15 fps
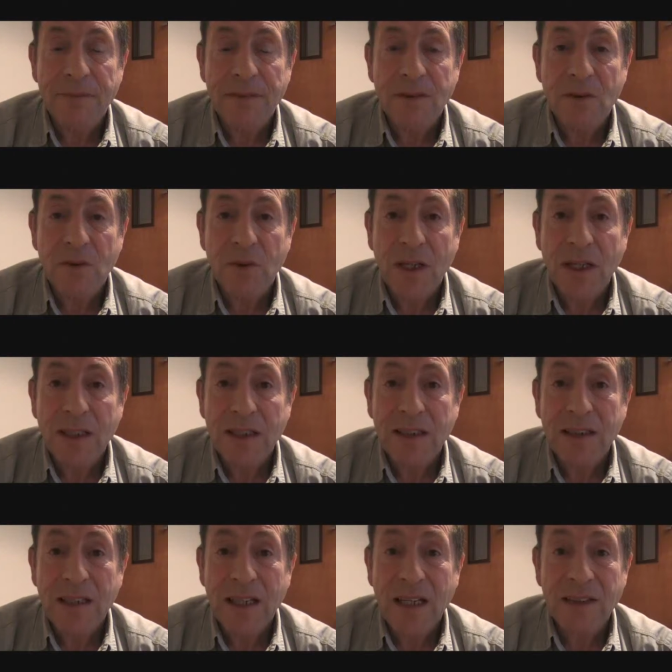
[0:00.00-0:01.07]
So
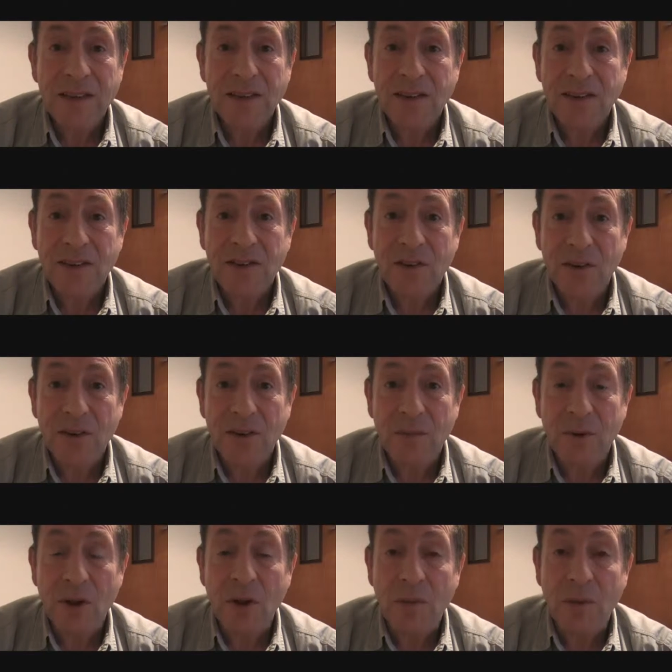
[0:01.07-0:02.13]
I just took the
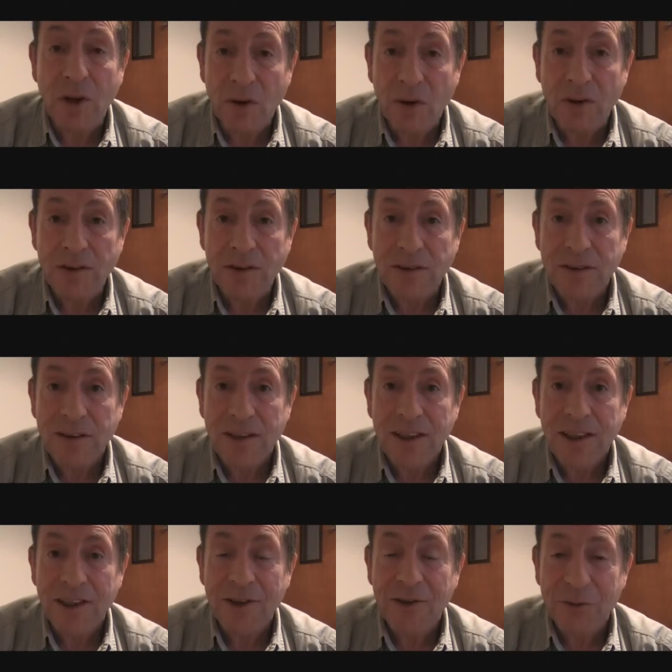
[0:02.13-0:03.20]
bull by the horns
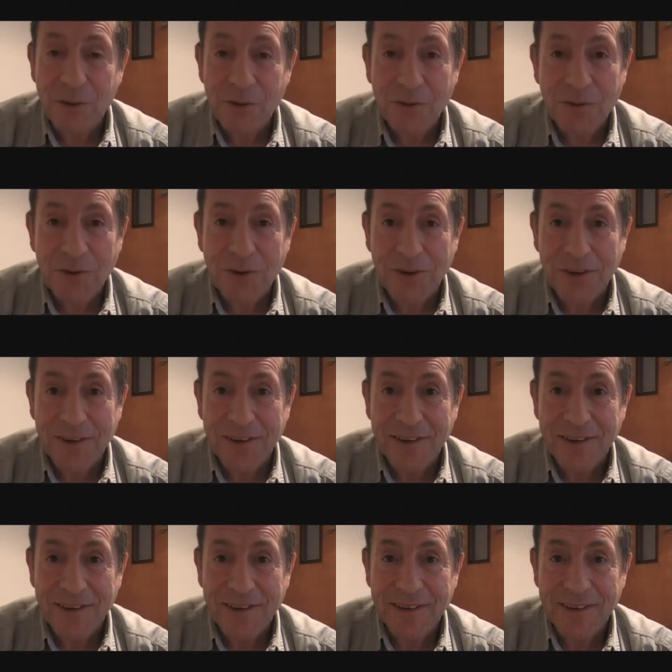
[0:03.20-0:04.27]
and enrolled for it.
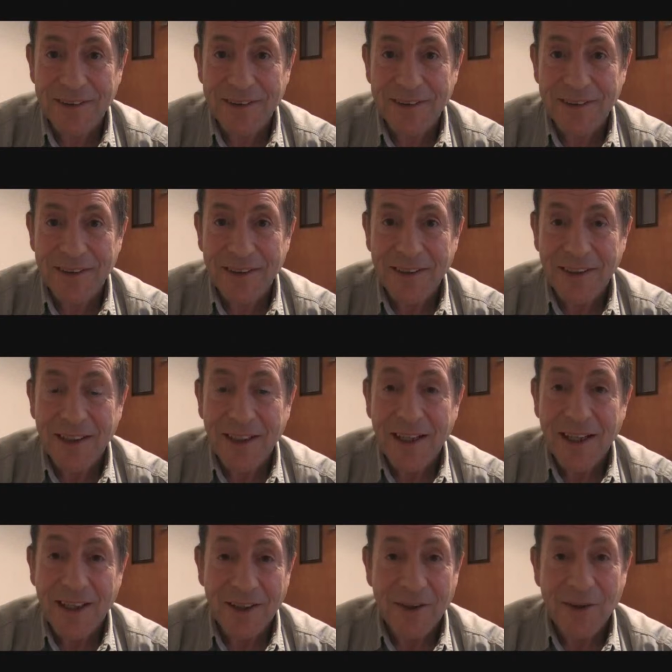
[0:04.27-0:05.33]

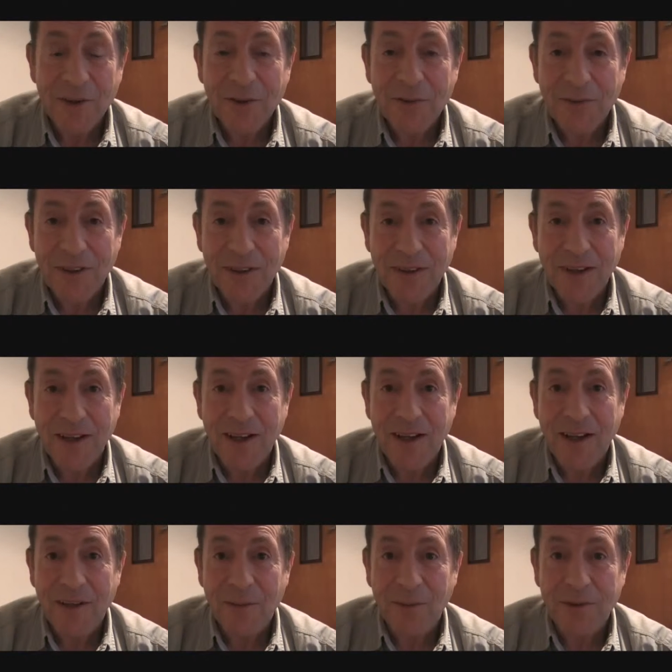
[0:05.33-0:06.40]
And another fear
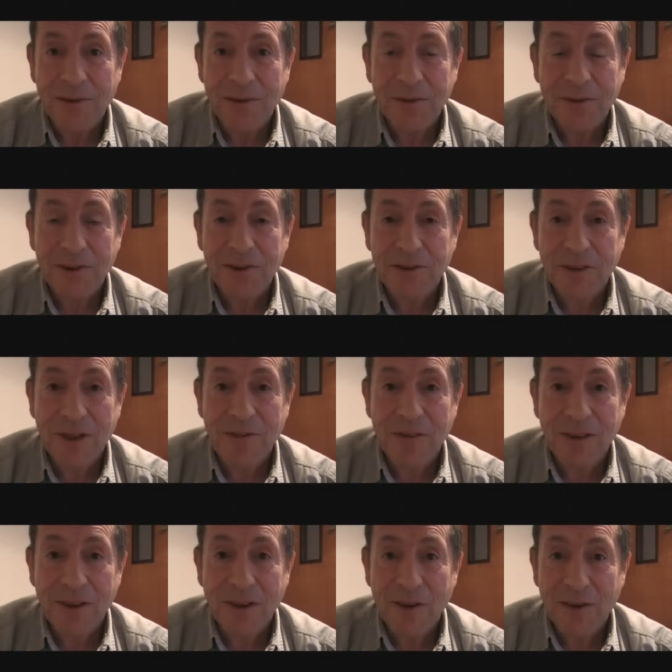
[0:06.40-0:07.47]
I had was
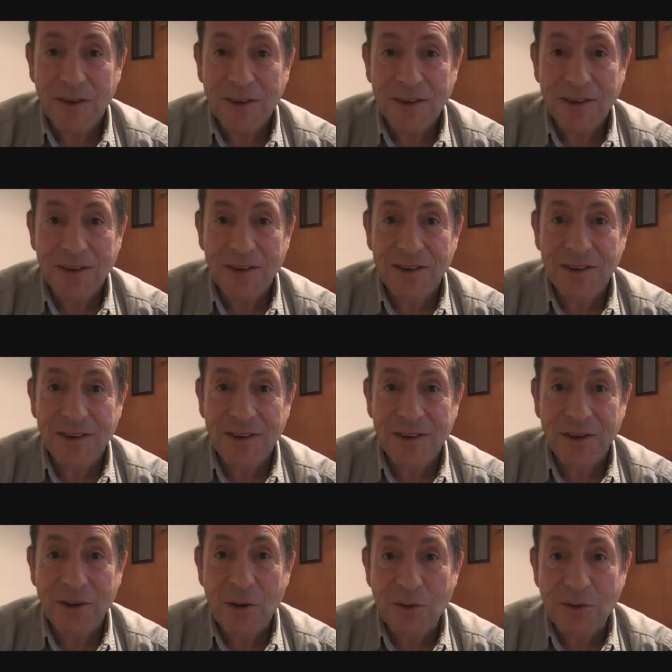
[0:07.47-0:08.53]
travelling long distances
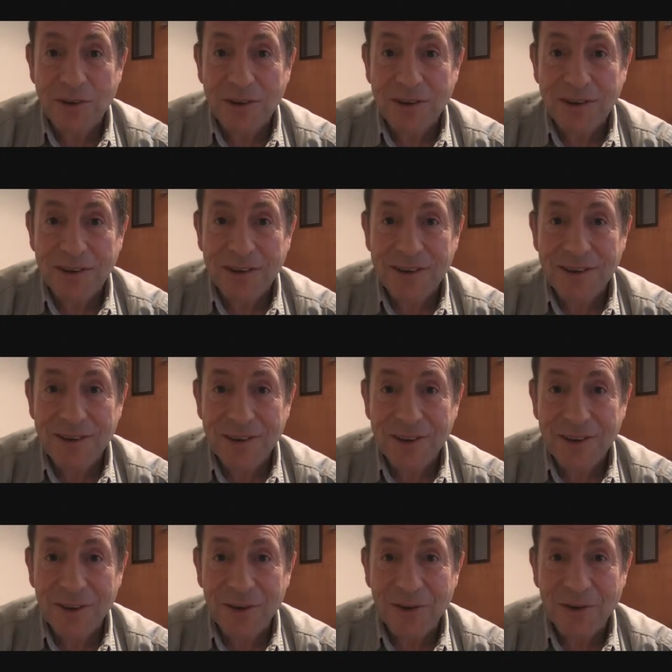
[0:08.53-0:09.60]
in coaches,
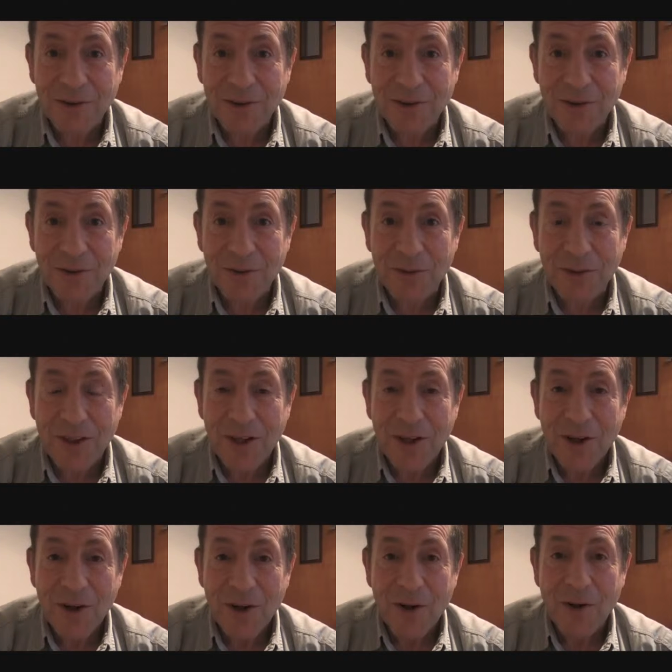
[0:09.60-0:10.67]
you know, so
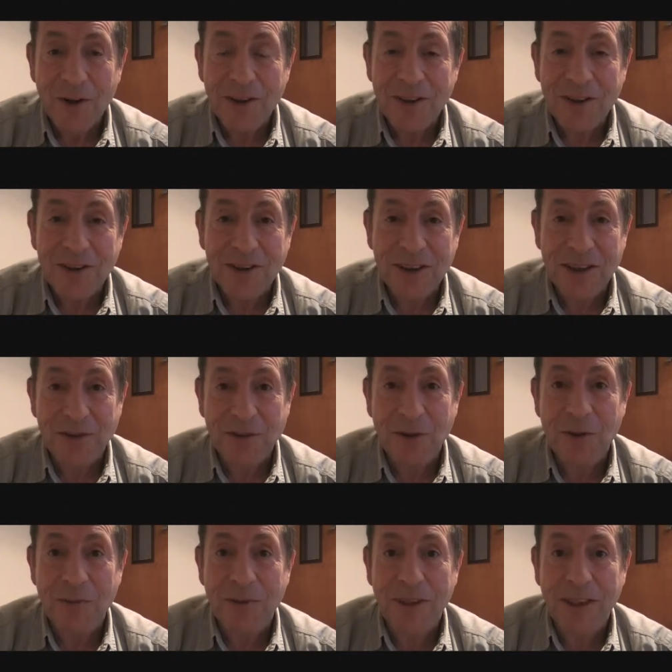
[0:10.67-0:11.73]
all these things were
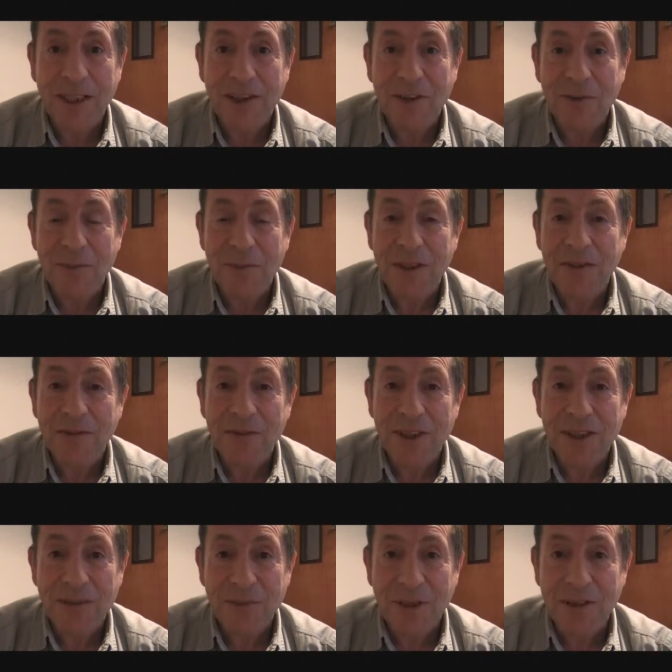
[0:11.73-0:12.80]
coming together for me to
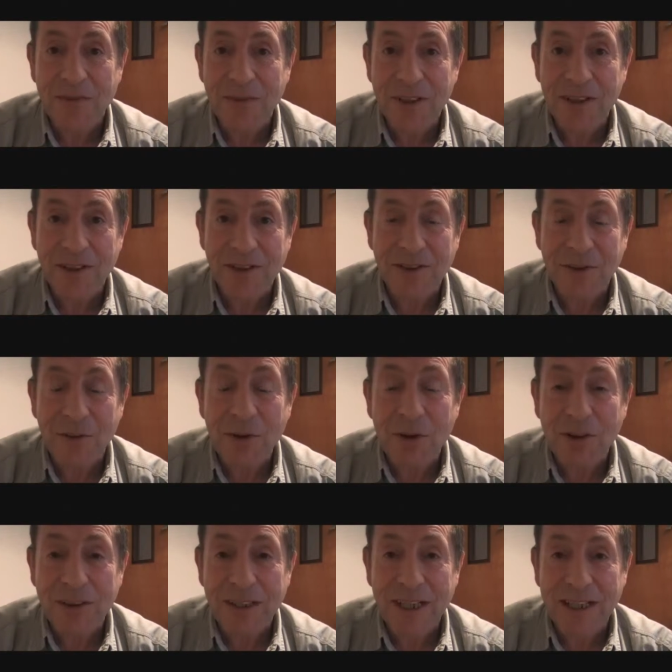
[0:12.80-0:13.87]
face my fears that were
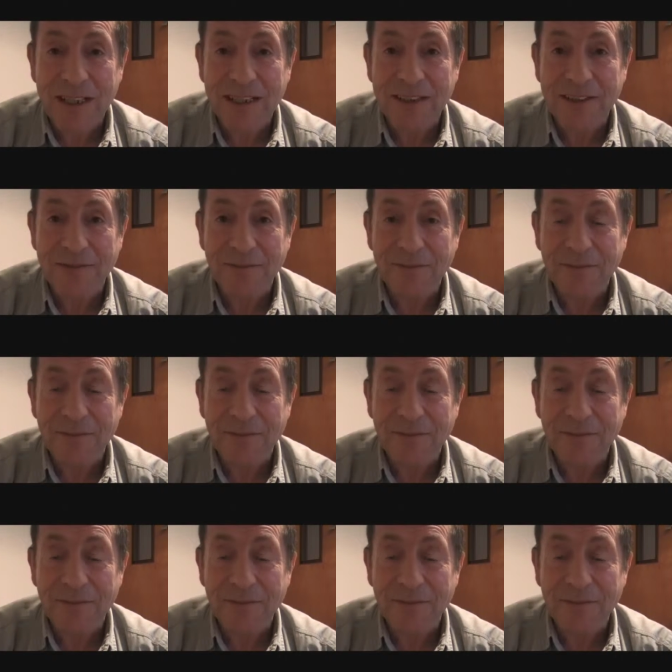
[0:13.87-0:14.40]
all tied in.